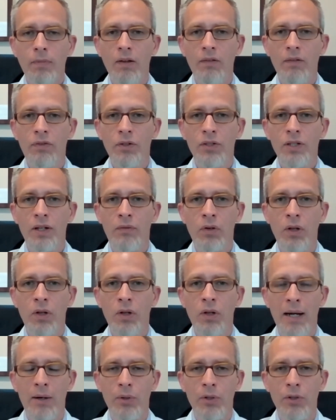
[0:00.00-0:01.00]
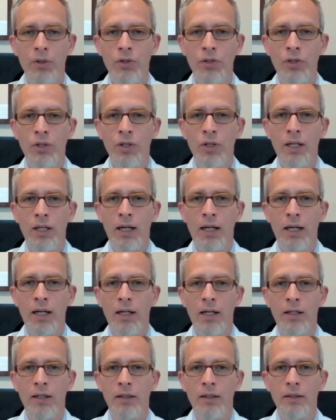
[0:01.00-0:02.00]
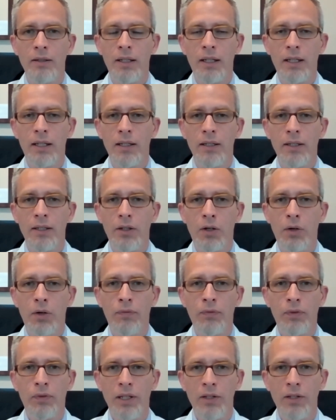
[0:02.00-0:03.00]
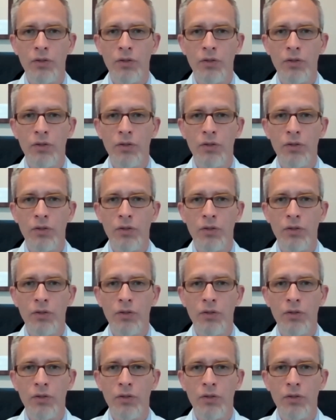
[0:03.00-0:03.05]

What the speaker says: for several hours hopefully